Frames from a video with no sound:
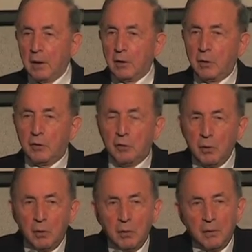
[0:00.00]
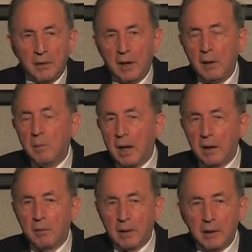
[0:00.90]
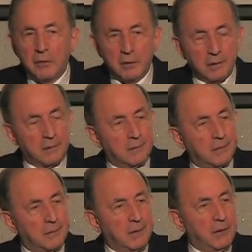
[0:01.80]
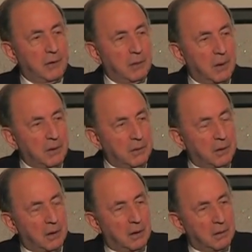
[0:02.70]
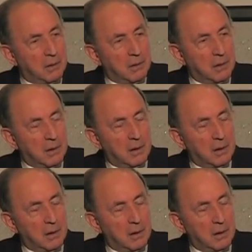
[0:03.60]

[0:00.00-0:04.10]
to do the migration, if you want to go